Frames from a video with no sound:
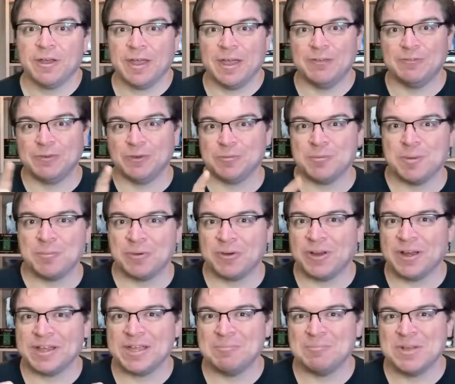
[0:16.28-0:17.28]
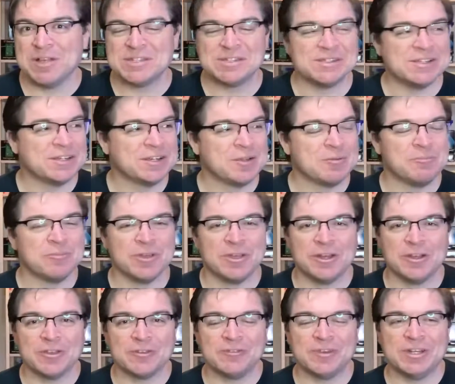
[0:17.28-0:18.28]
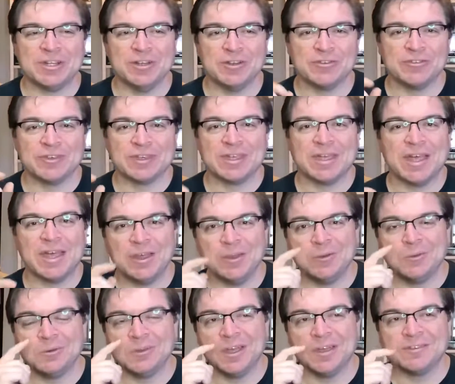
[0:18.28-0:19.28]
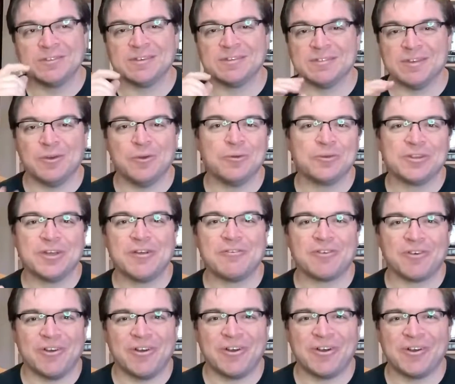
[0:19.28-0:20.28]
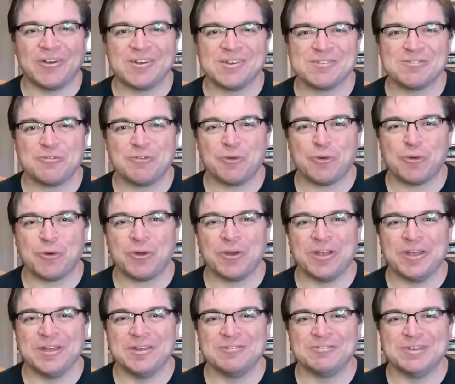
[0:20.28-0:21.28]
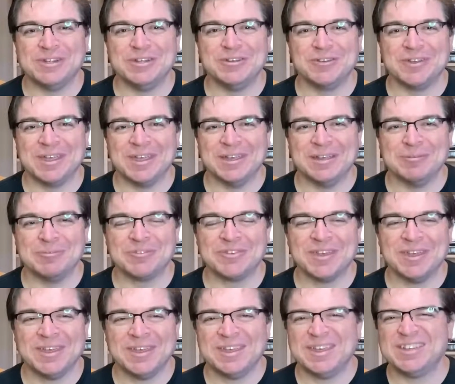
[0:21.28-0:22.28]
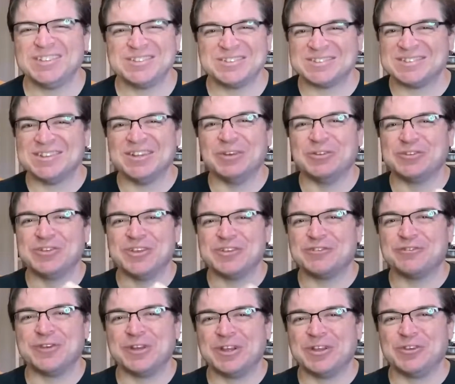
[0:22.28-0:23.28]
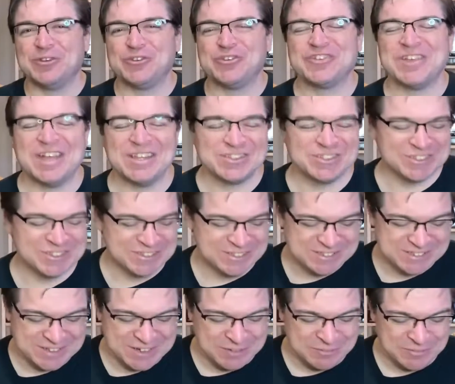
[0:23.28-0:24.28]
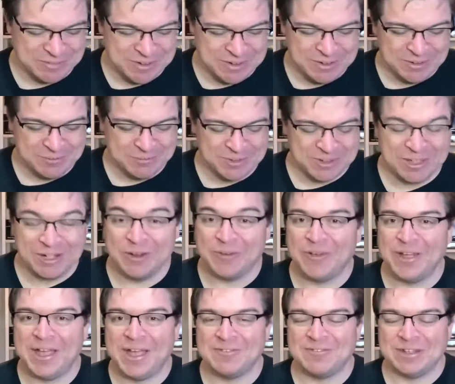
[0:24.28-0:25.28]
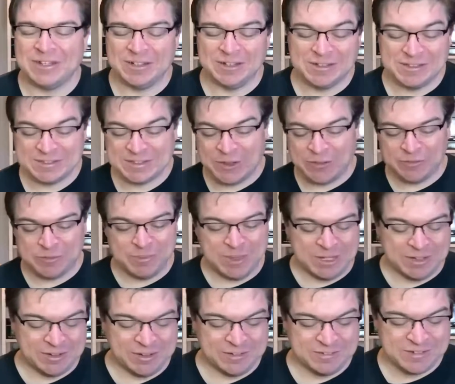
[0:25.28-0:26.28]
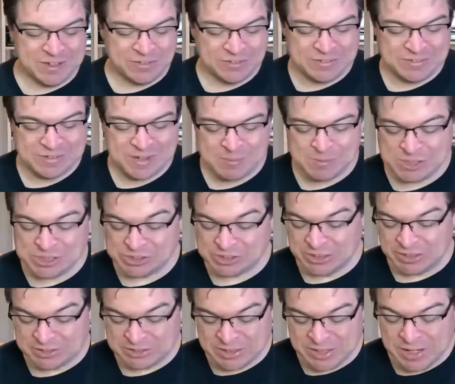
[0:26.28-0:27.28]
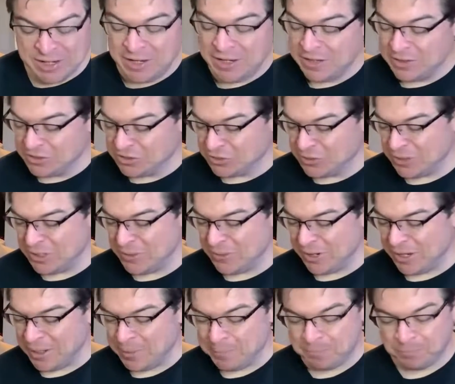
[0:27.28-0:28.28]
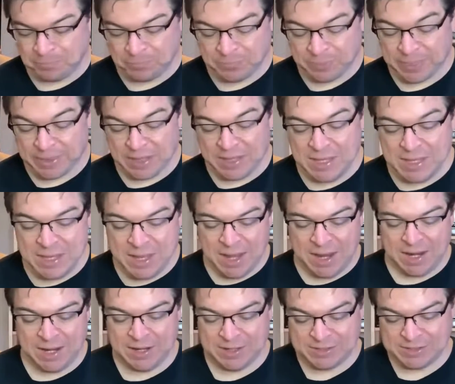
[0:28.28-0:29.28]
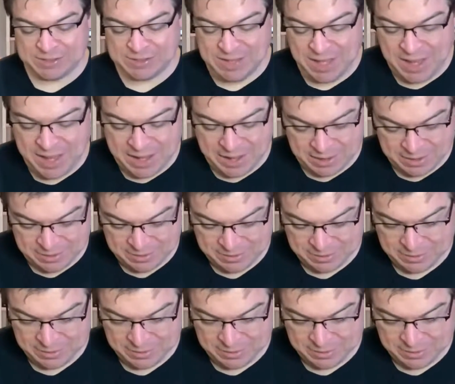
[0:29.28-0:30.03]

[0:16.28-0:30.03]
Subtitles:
If you remember, I keep mentioning him in other videos, the guy who does his own cover art for video games. He just does funny little sketches and stuff when they don't have it, and he sells them at Southeast Game Exchange. So anyway, he had a stack